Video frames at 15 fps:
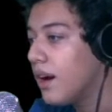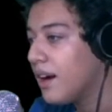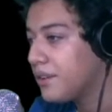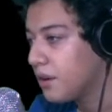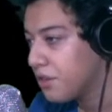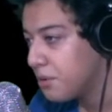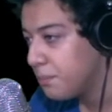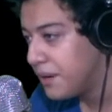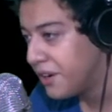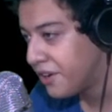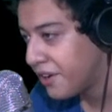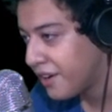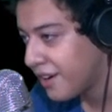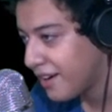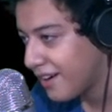Another
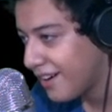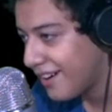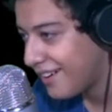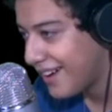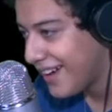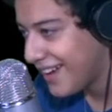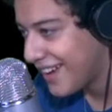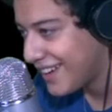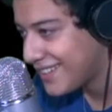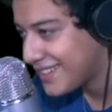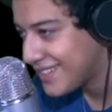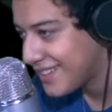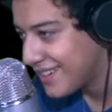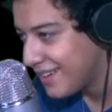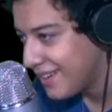mirror.
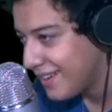Alright.